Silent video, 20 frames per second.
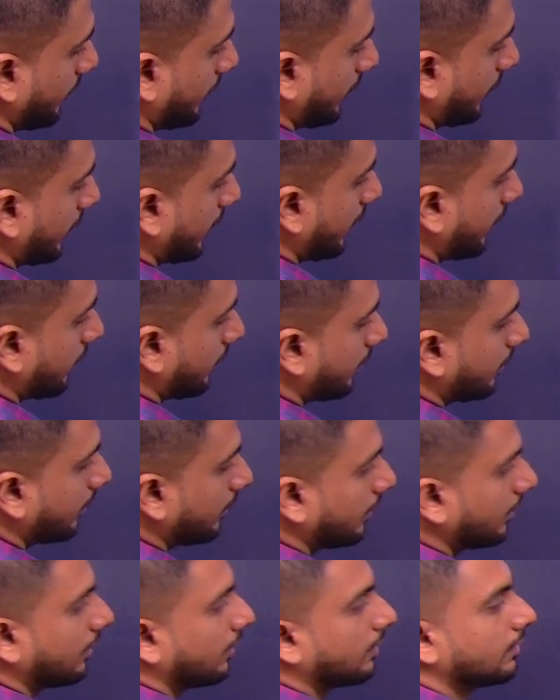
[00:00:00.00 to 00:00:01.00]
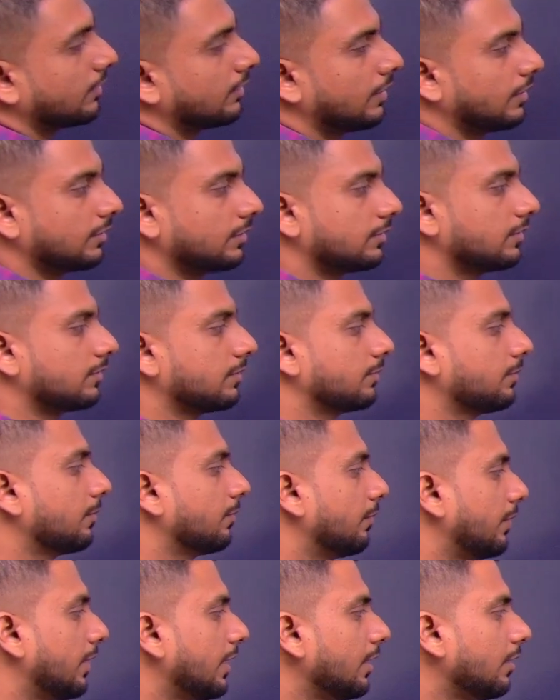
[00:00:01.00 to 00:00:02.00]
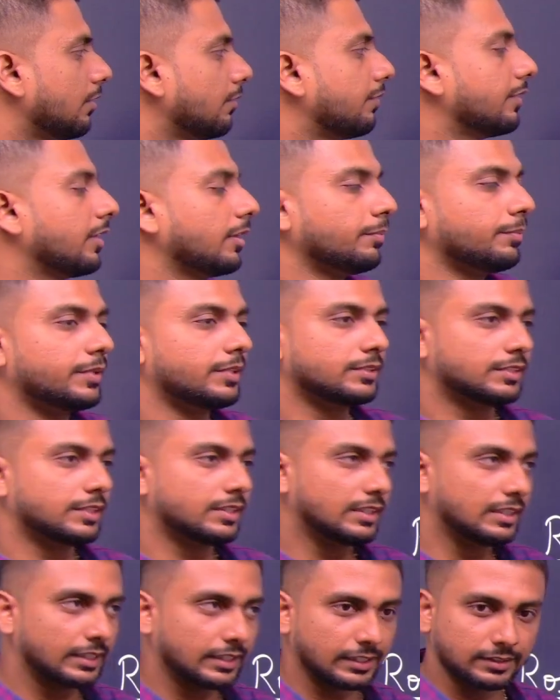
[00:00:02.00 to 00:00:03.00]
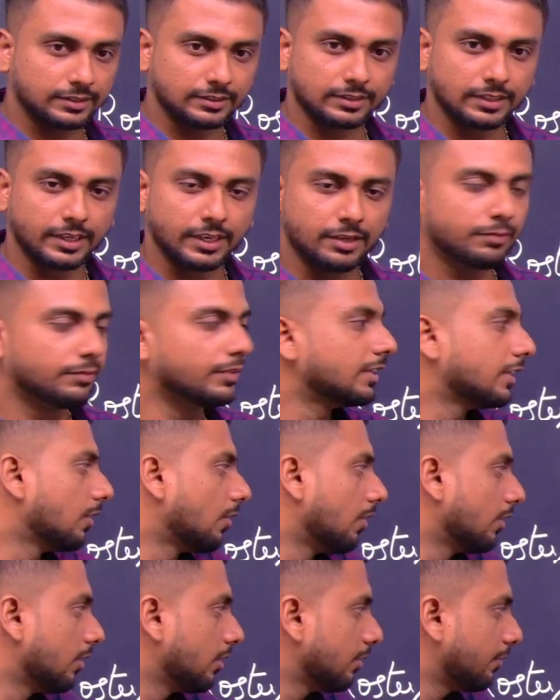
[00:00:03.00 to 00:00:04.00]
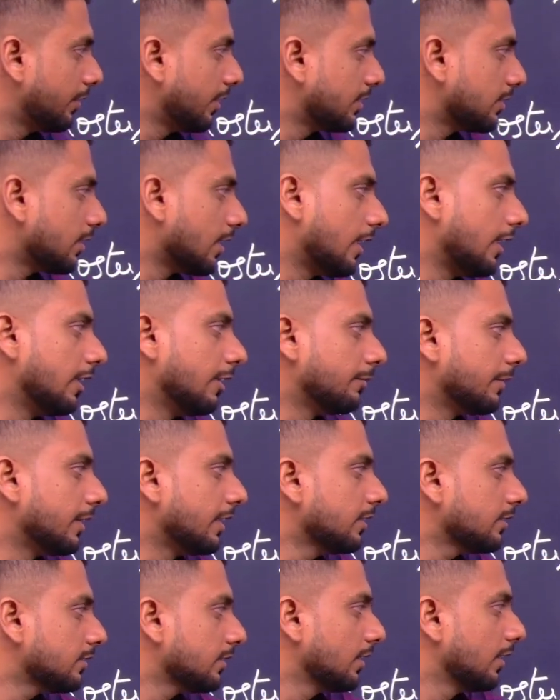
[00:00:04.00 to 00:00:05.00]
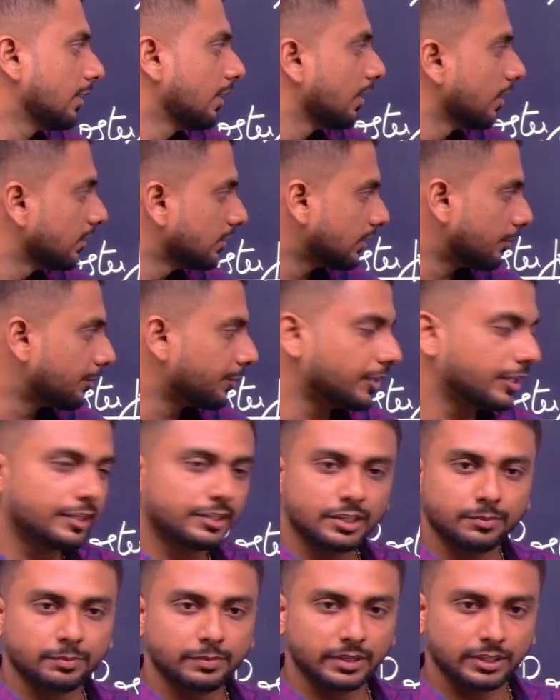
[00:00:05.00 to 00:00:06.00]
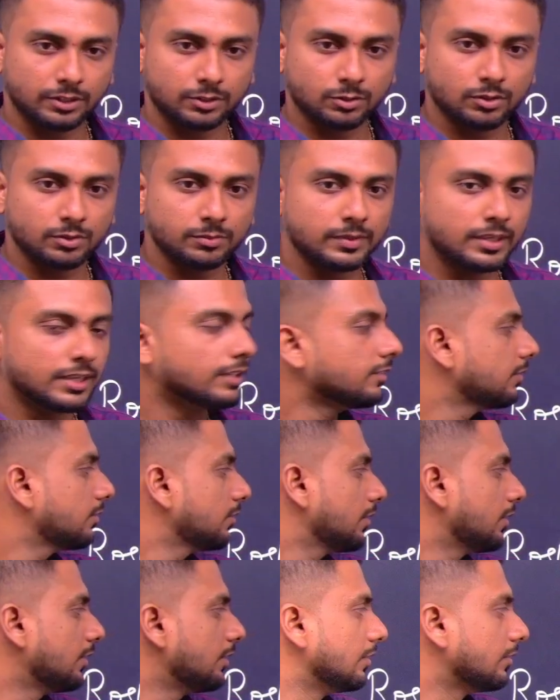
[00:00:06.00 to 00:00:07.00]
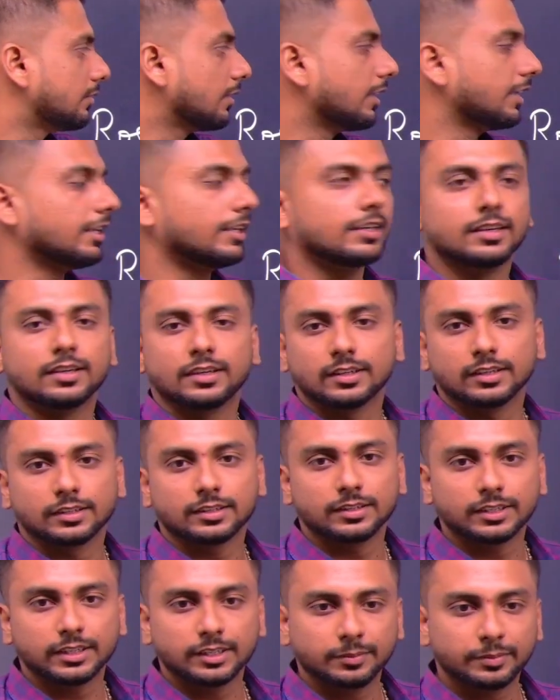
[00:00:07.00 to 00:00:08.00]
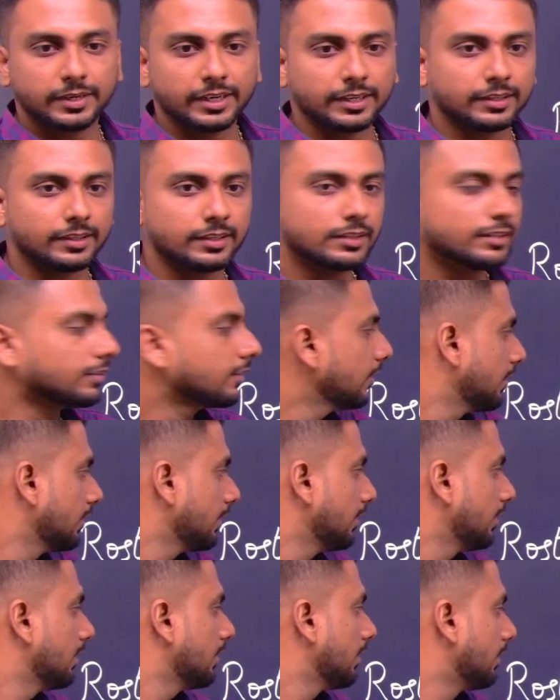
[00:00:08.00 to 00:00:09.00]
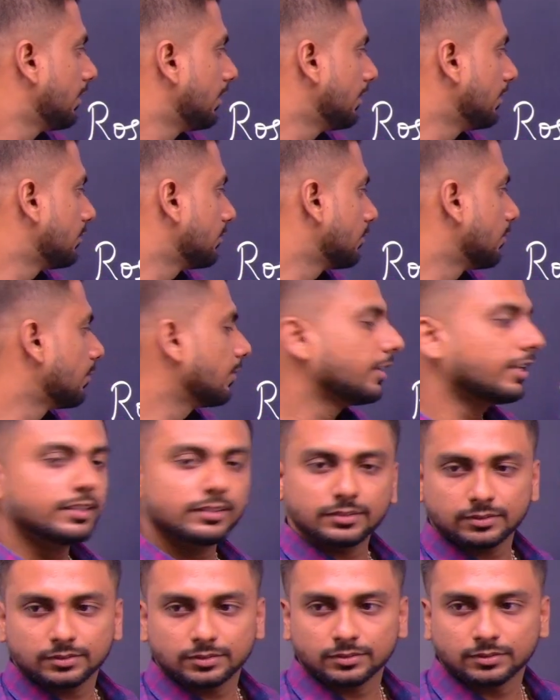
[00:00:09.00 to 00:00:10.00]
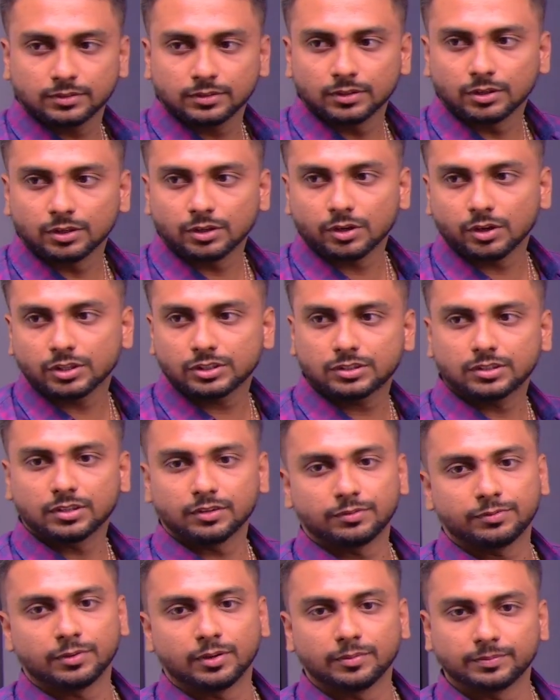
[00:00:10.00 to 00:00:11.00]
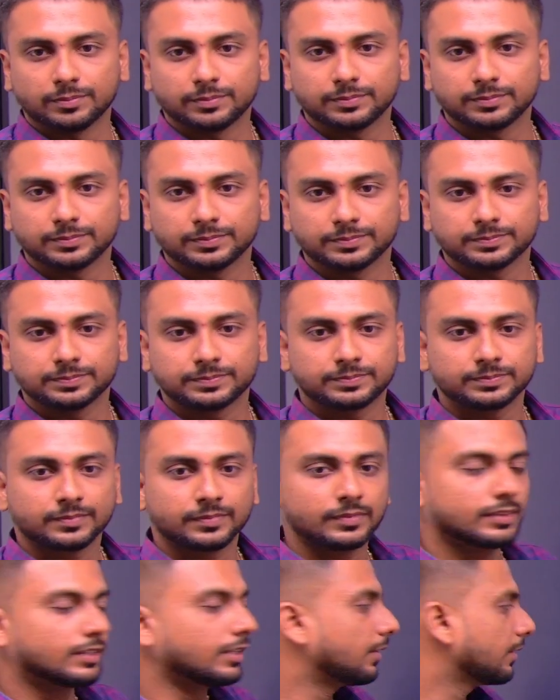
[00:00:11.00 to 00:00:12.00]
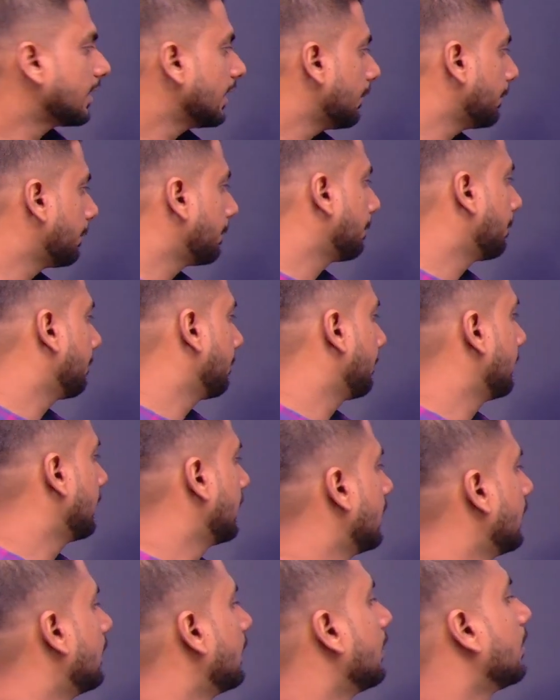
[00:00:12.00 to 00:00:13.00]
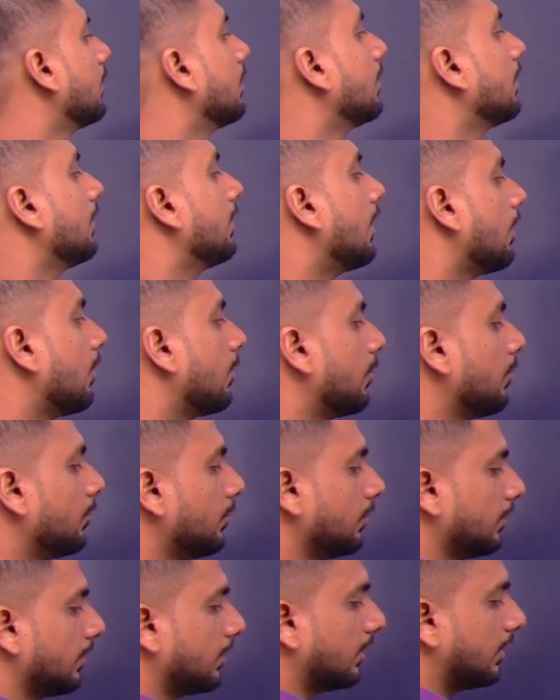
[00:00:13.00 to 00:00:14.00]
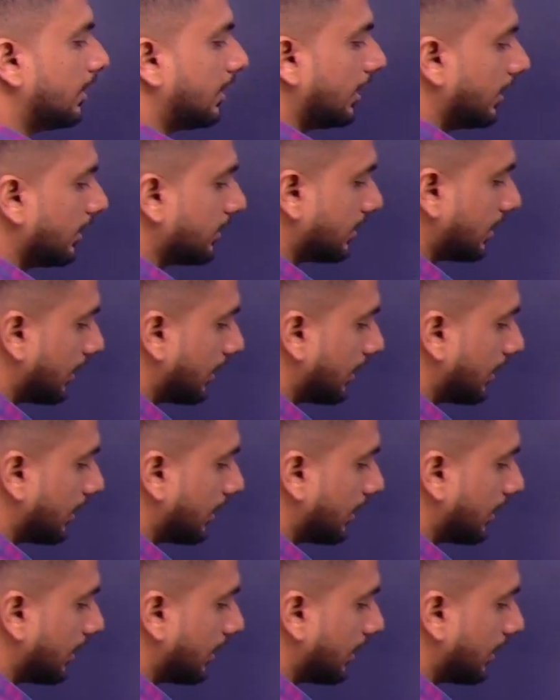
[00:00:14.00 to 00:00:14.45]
Okay, this way of representing a set with all of its elements separated by commas inside a curly bracket is known as roster form. Okay, now there is